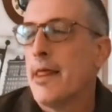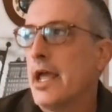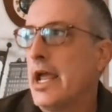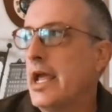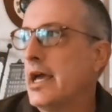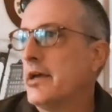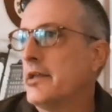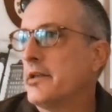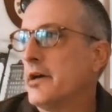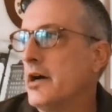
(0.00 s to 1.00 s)

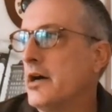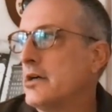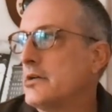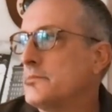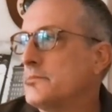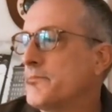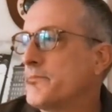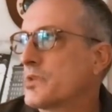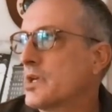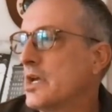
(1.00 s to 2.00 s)
And
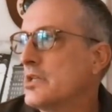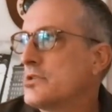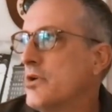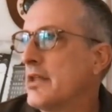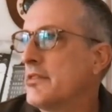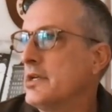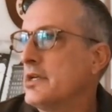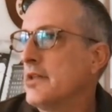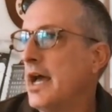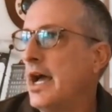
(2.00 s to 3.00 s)
so I
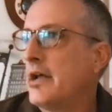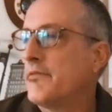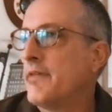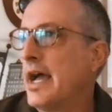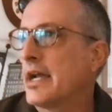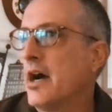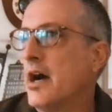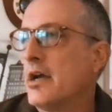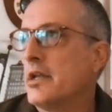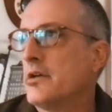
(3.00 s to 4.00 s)
think that
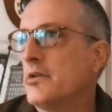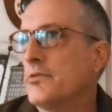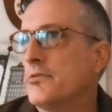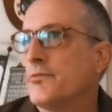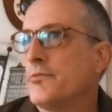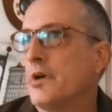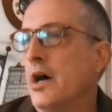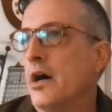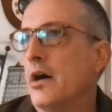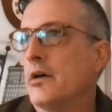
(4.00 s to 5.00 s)
kind of
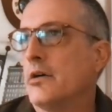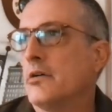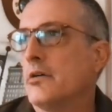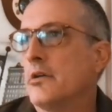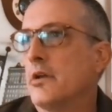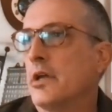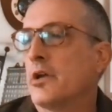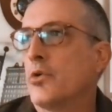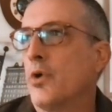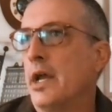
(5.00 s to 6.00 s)

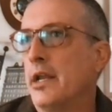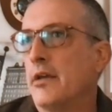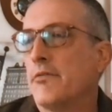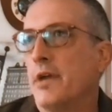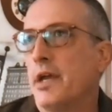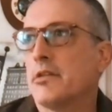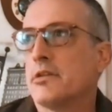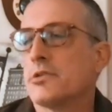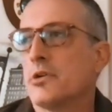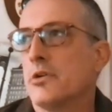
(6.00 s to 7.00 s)
equating faith and
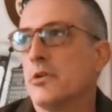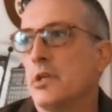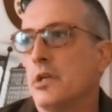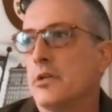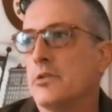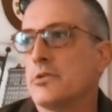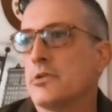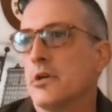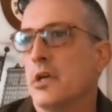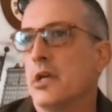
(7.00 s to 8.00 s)
certainty
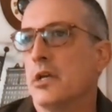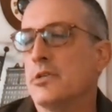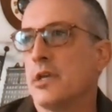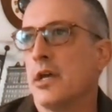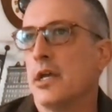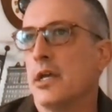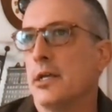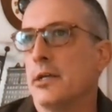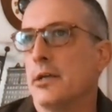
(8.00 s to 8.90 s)
is a